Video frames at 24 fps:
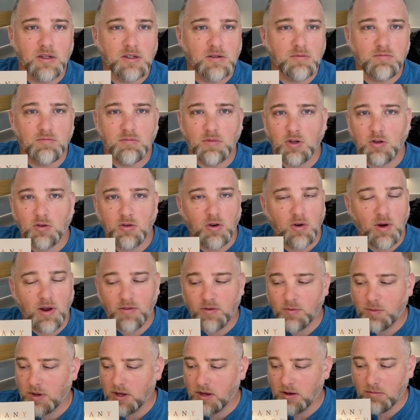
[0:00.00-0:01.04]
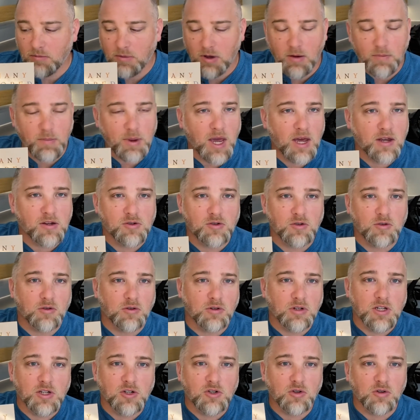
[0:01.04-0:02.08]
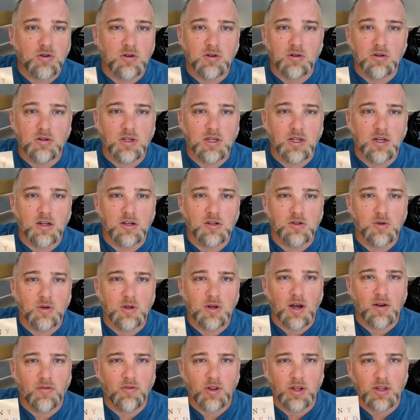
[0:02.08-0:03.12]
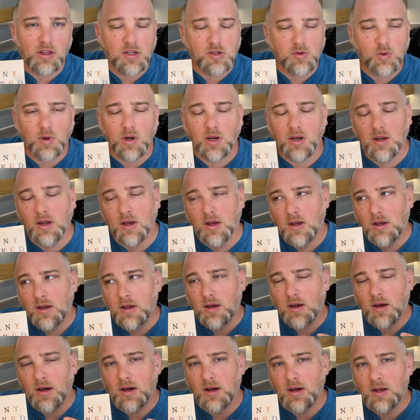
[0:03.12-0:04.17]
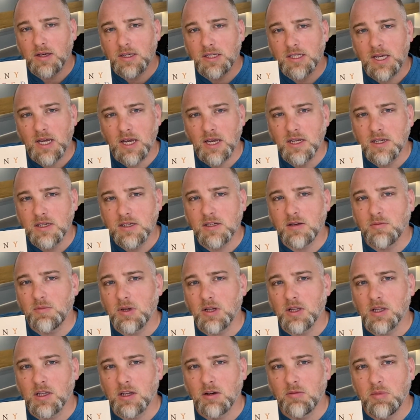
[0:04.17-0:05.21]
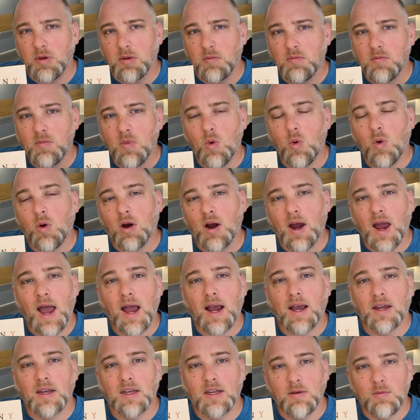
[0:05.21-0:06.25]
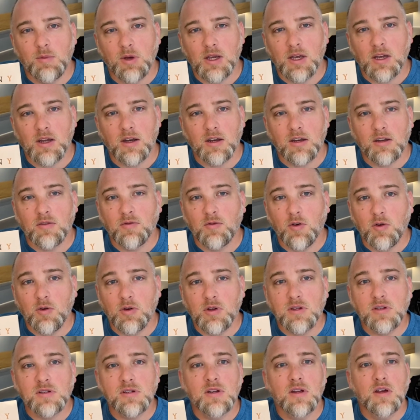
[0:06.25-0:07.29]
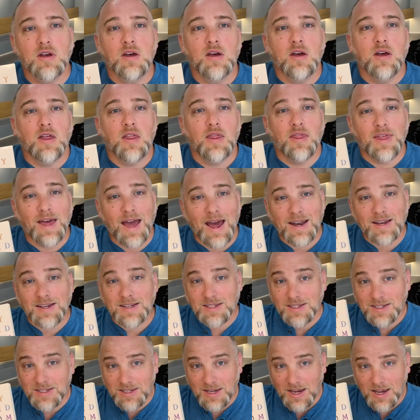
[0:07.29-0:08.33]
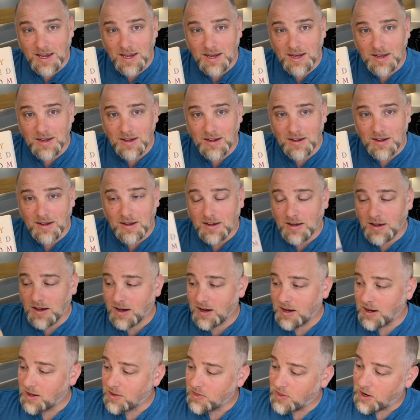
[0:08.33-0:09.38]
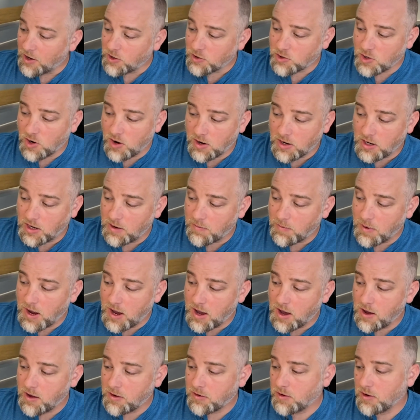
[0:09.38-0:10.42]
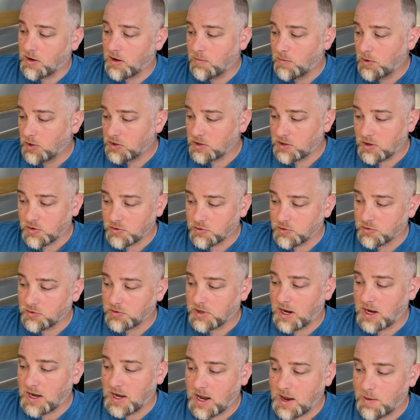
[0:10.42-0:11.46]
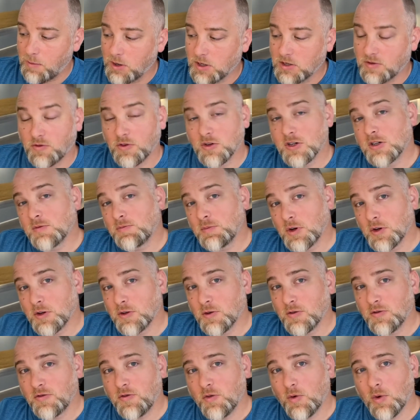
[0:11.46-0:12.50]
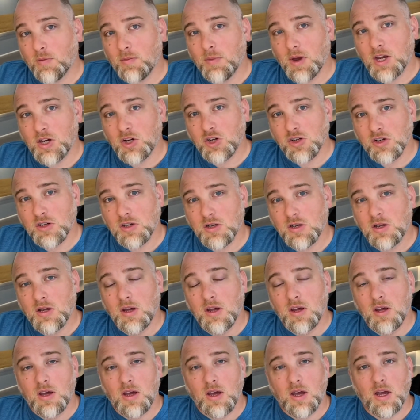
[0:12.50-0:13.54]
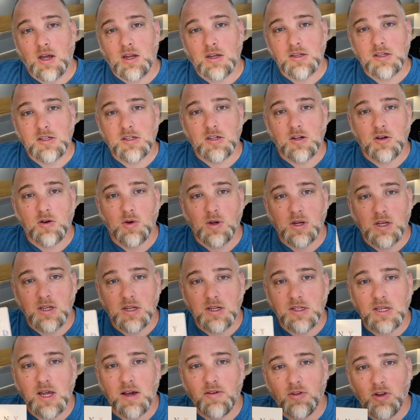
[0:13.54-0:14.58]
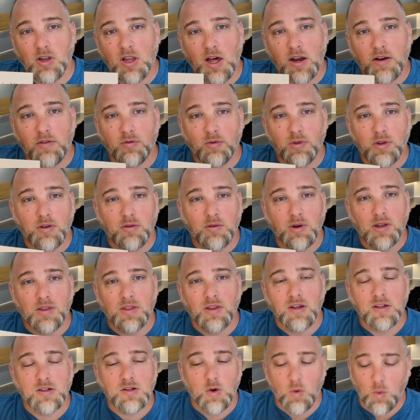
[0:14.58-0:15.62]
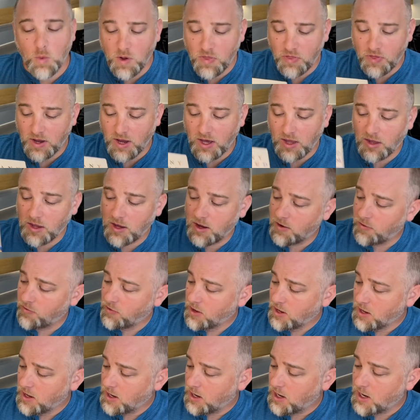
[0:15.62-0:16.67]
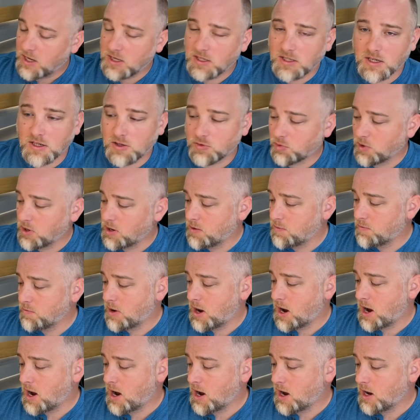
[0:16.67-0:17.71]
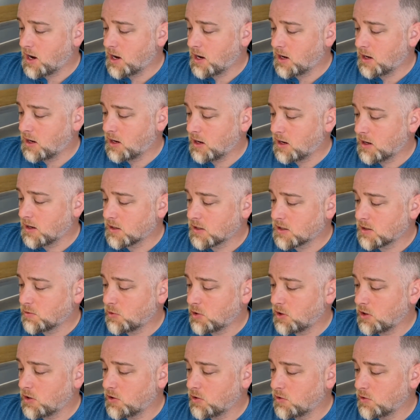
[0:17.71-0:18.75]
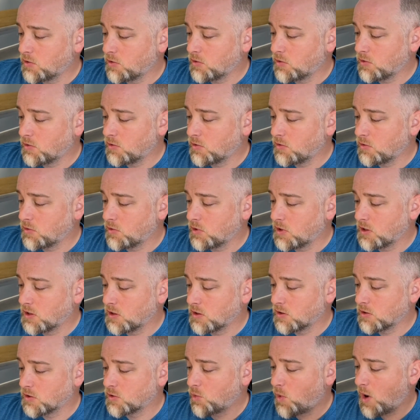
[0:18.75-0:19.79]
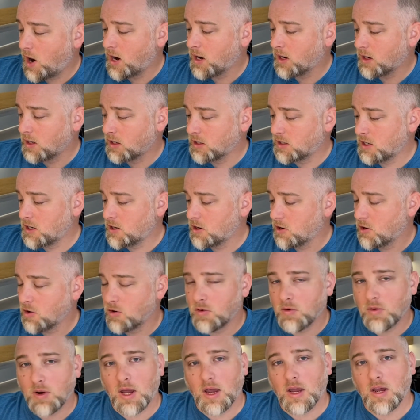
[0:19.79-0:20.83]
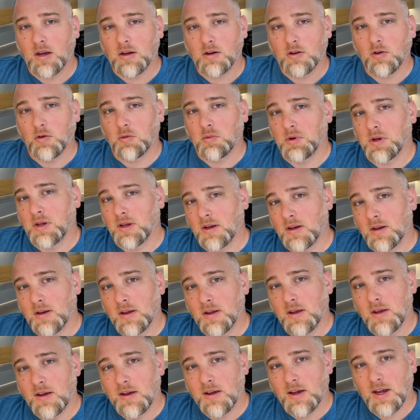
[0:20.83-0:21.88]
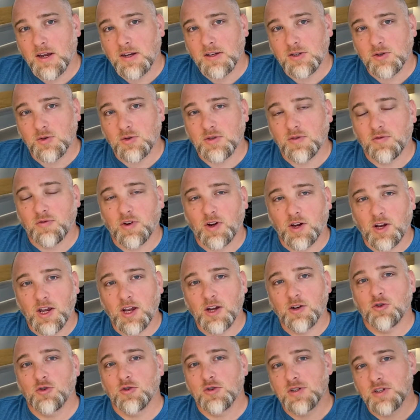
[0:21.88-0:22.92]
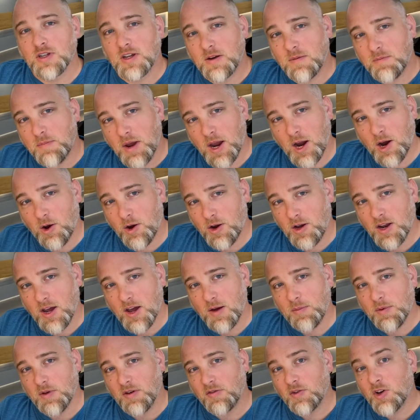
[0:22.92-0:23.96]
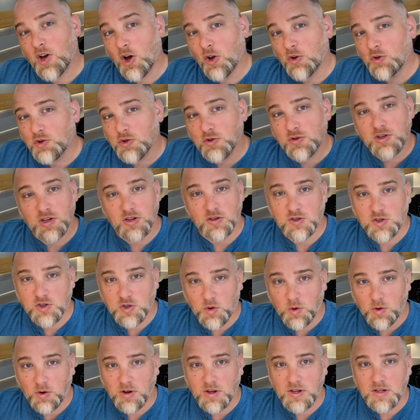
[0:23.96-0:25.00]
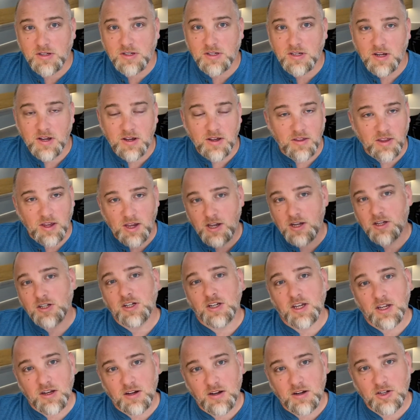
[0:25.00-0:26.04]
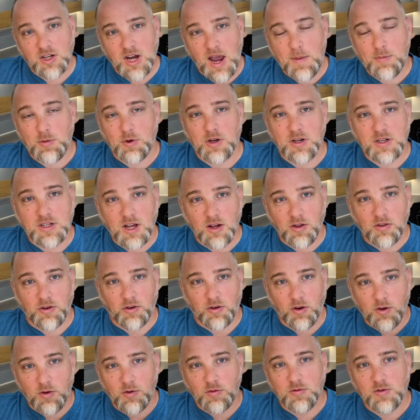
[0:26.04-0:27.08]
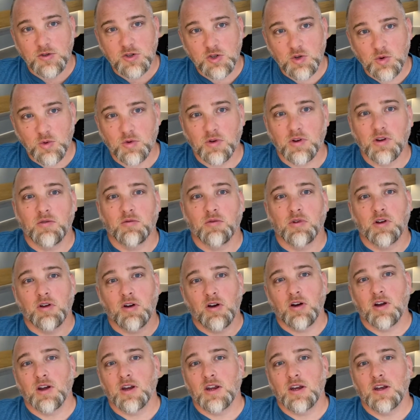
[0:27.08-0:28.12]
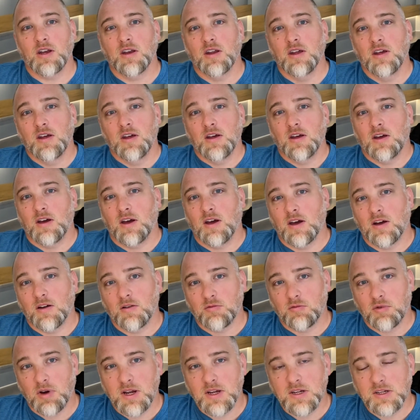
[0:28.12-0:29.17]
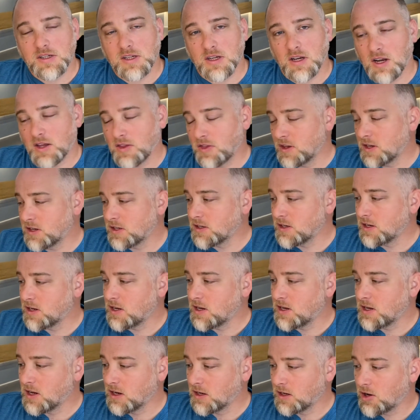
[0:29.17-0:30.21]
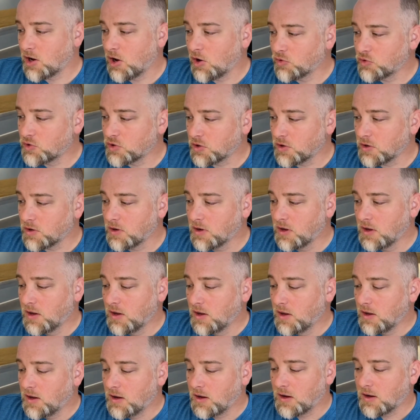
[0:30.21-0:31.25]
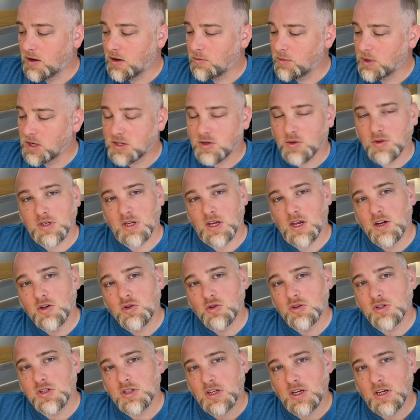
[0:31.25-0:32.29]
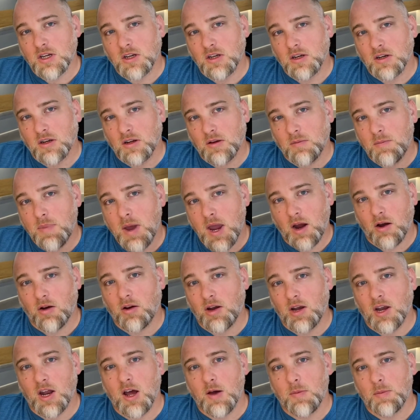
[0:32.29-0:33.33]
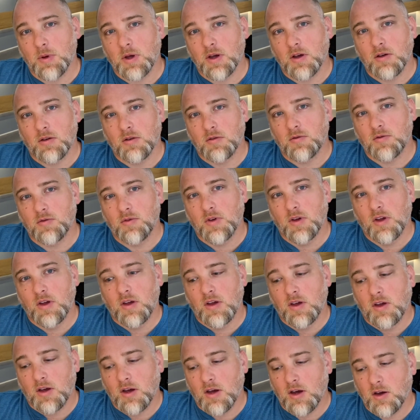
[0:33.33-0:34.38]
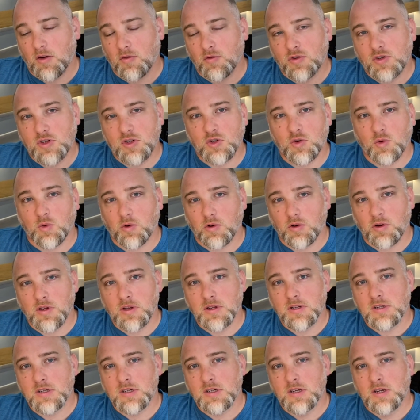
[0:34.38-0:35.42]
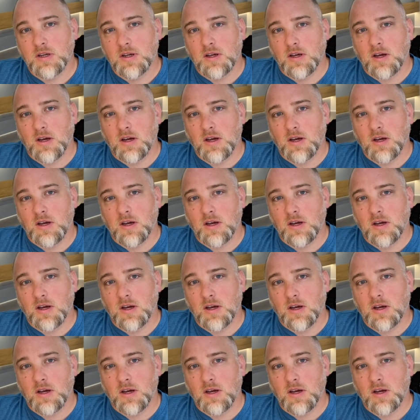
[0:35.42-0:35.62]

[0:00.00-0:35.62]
You don't have to be a pastor or teacher to get into it. I feel like this one tends to be a little bit more academic in its focus. That said, they are talking about multicultural dynamics for spiritual formation, and so it does have a lot of really great things. One thing I love is it's written by someone who is white, Latino, and Korean. And so it's a very interesting pairing up of cultures and stories. They each get a chapter to tell their own story regarding race and ethnicity and culture. And so it's an interesting pairing up of stories.